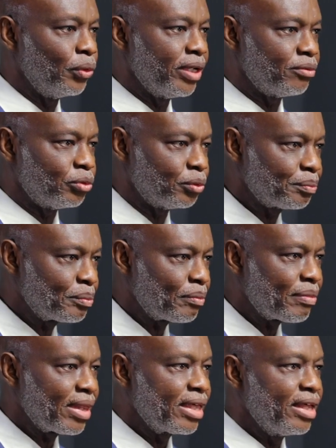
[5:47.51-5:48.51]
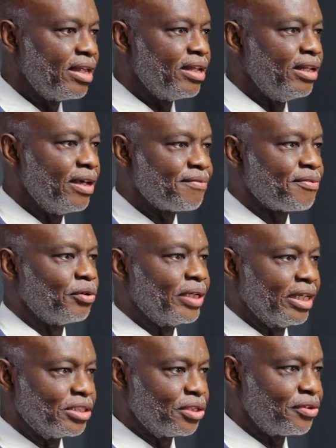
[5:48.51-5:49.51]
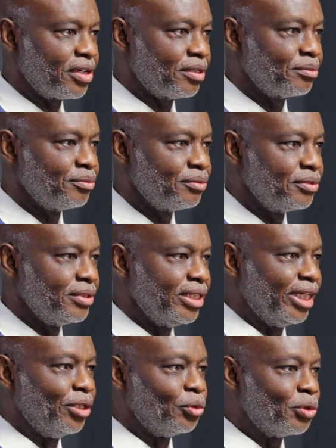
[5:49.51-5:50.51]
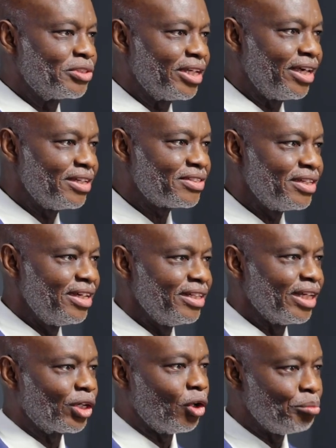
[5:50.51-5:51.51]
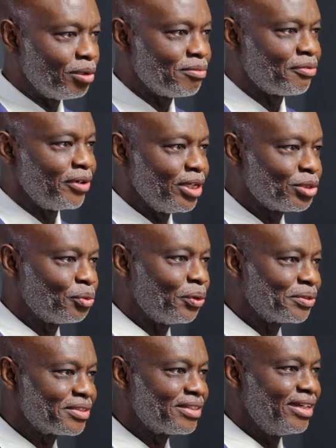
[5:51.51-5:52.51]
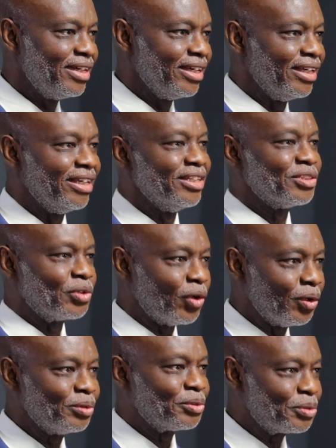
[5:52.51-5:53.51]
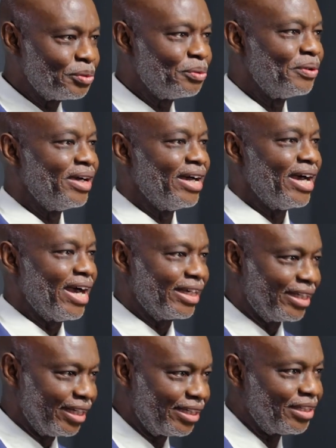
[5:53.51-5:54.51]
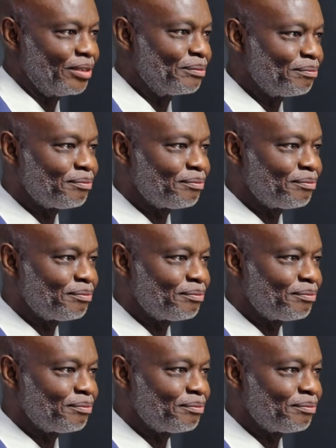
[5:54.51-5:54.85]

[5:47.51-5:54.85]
O level, left for Nigeria. In those days, the common phrase was, he is gone to Agege.